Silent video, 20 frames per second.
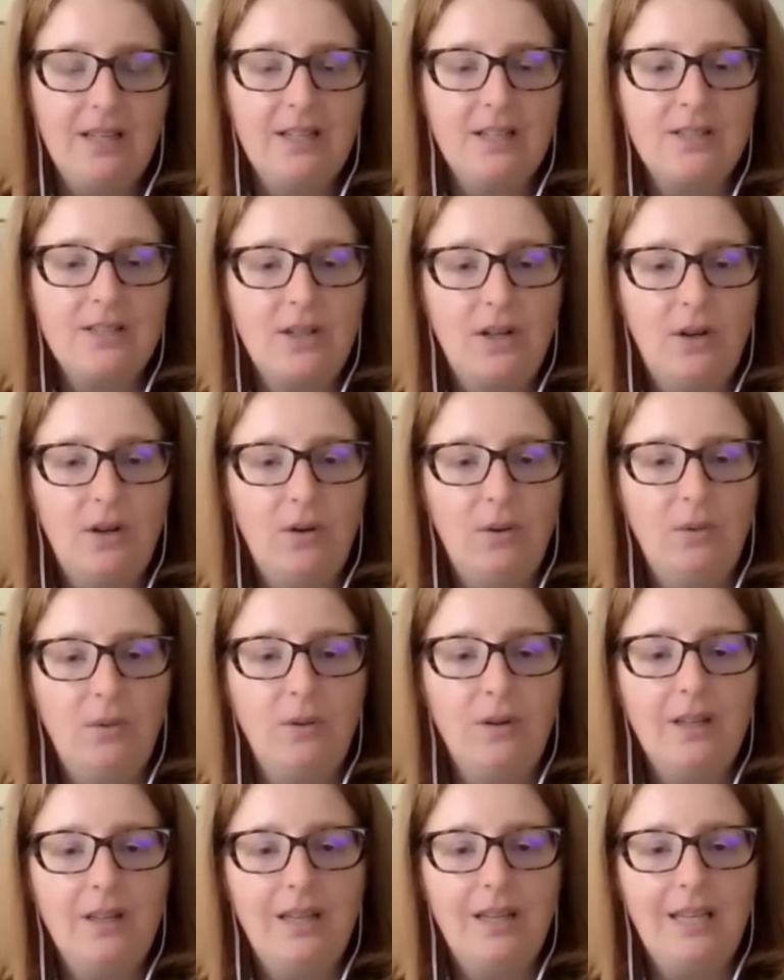
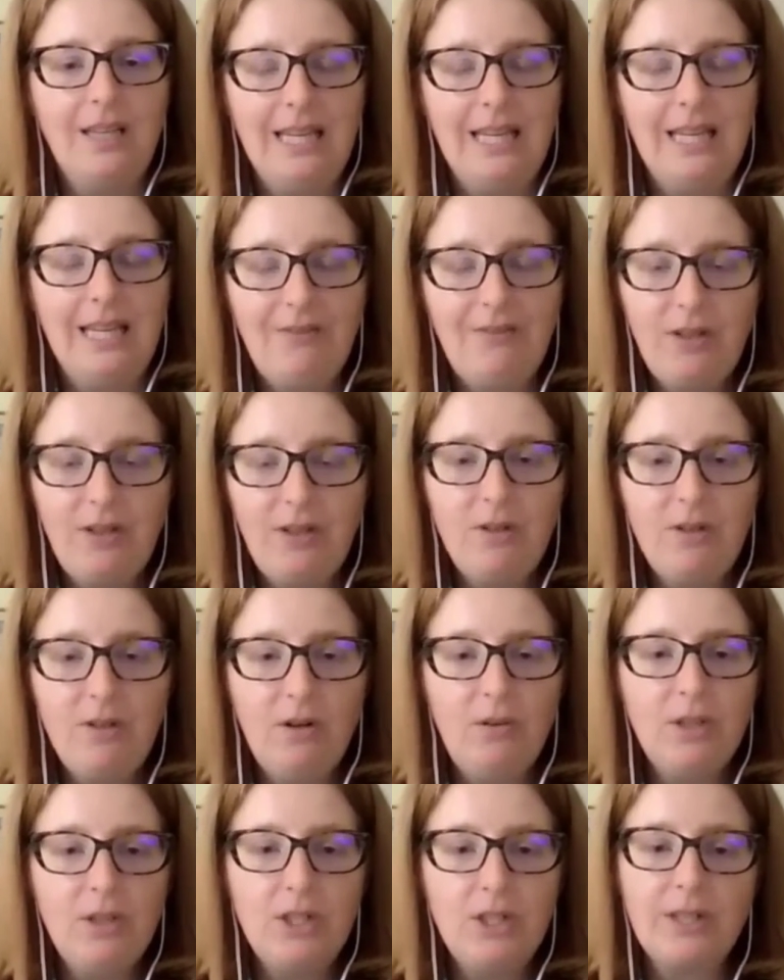So if you
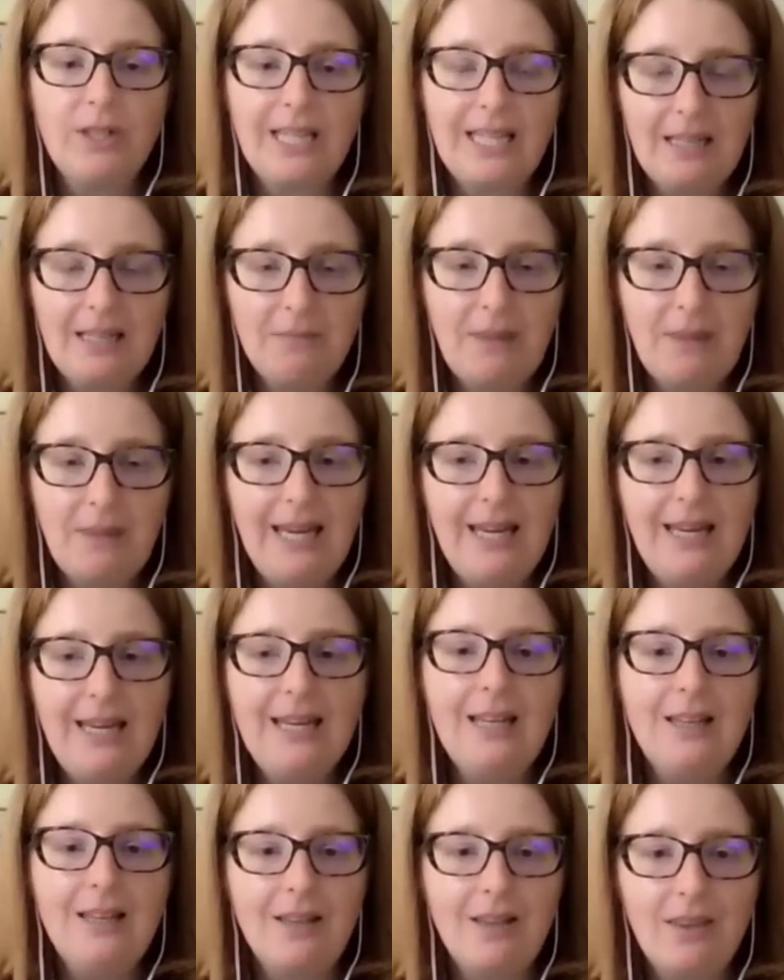know you're getting paid
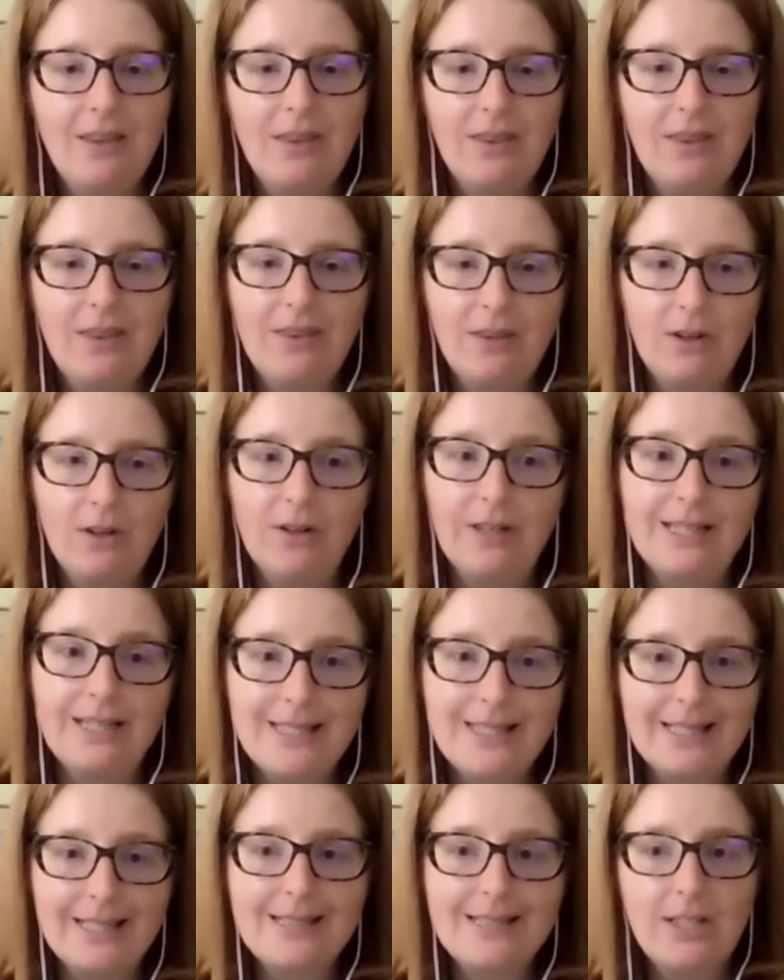in 30,
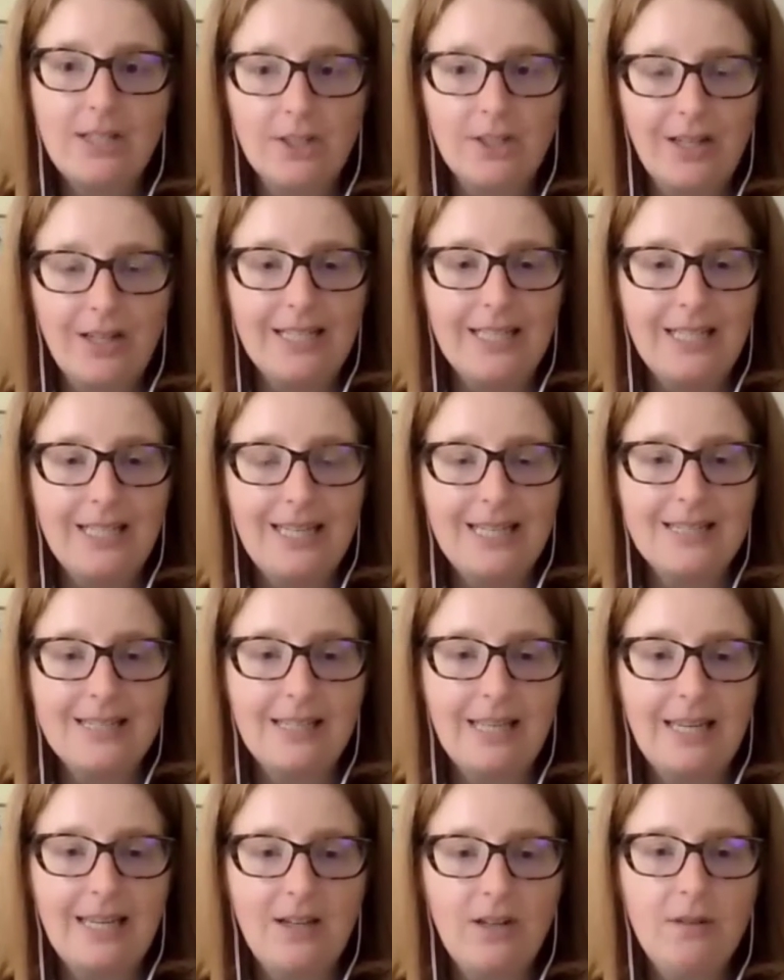60, or 90 days
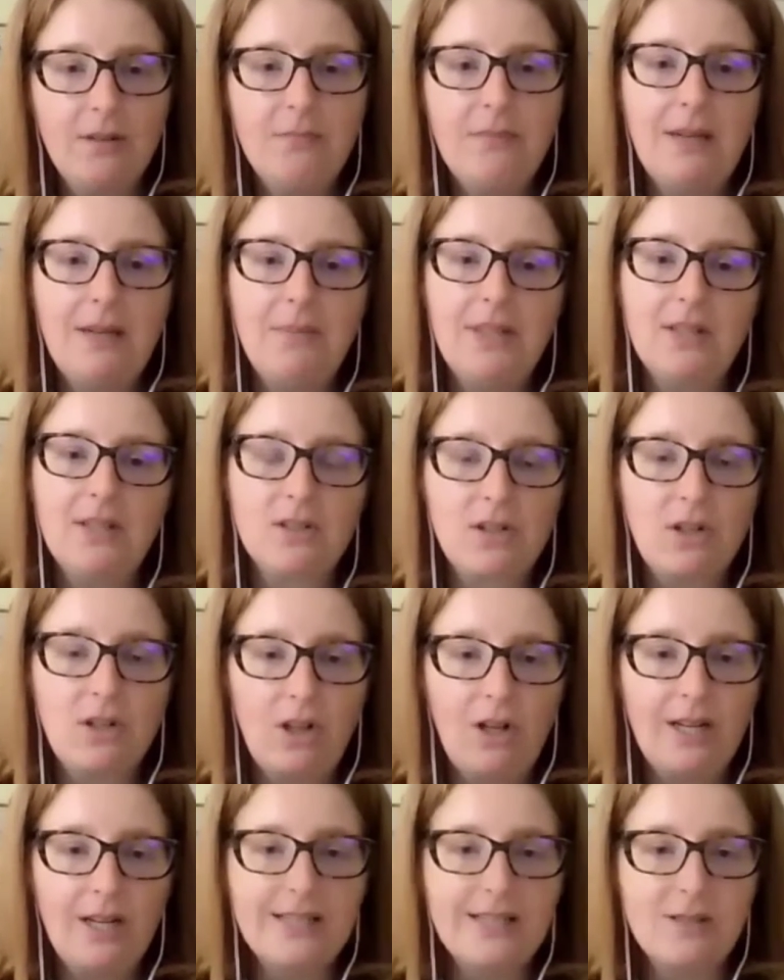later, maybe there's
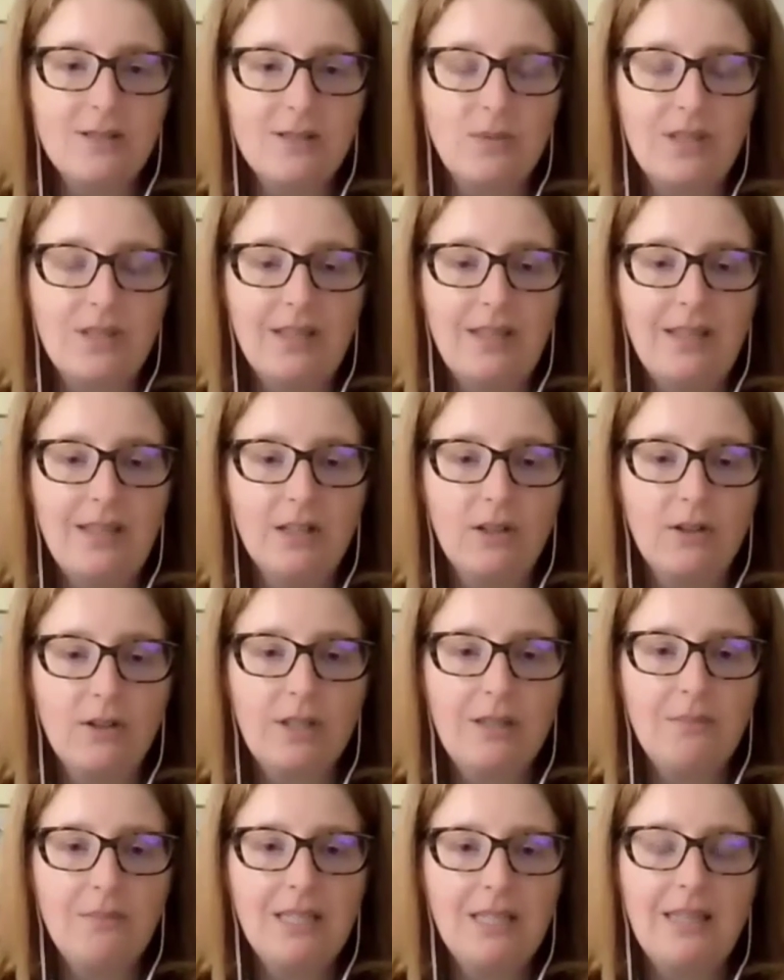clauses within the
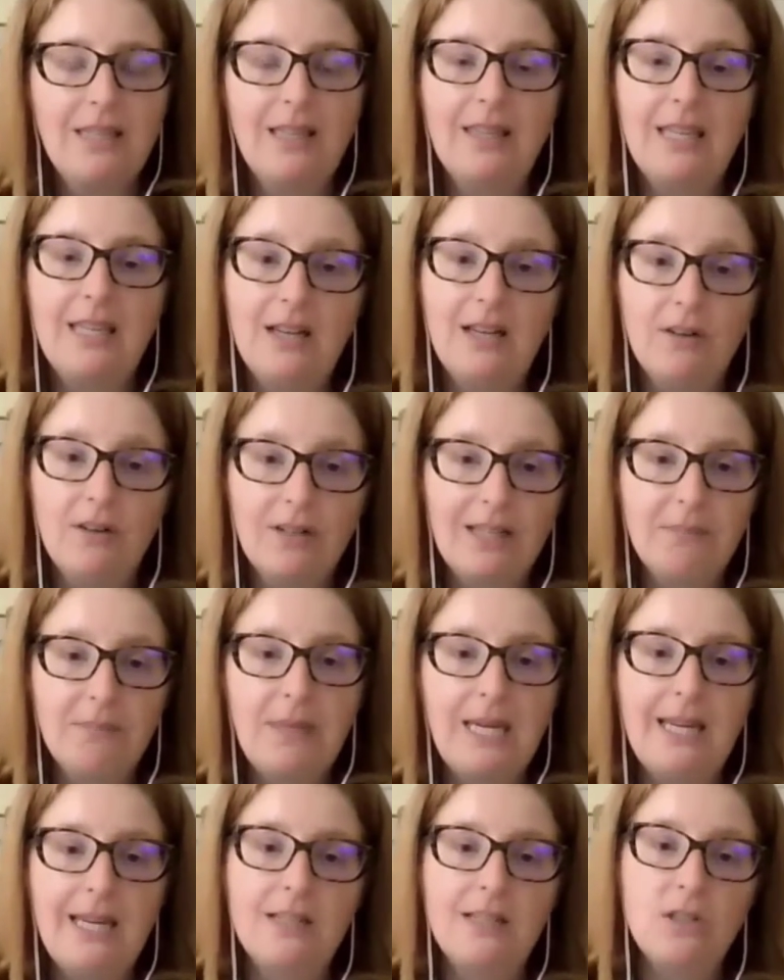agreement that they don't get
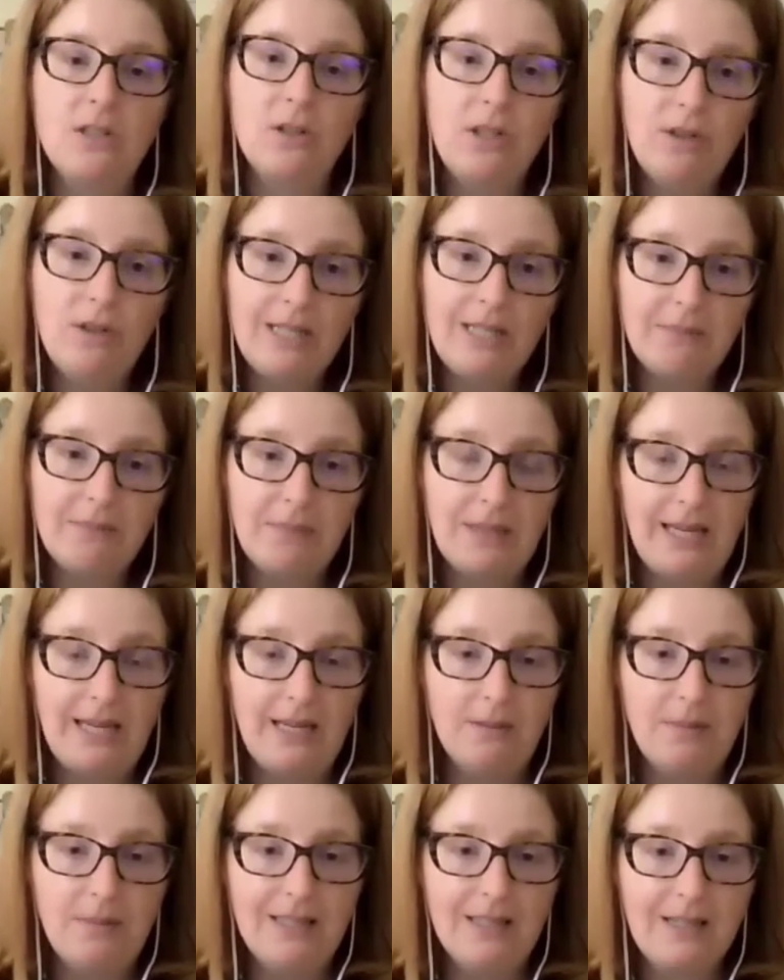paid till you get
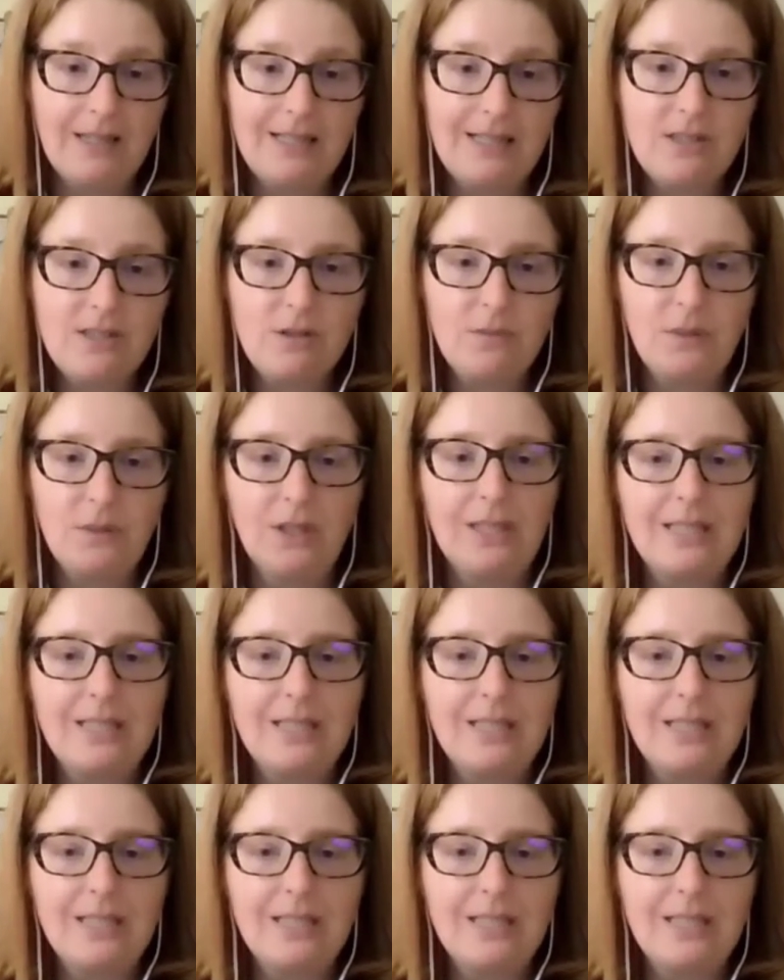paid by the customer.